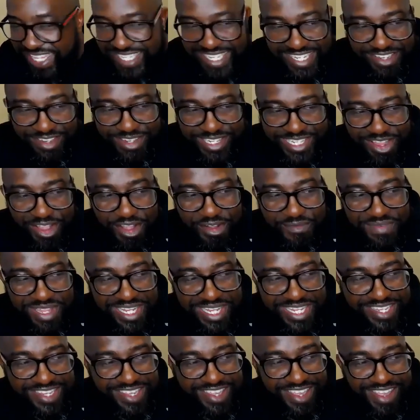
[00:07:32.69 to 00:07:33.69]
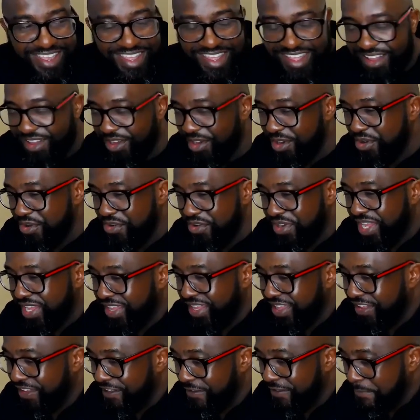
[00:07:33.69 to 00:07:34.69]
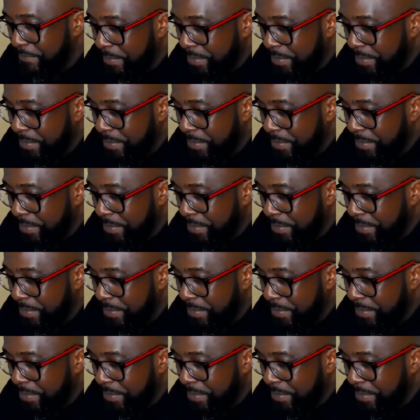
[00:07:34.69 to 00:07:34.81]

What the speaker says: and you saw Mister O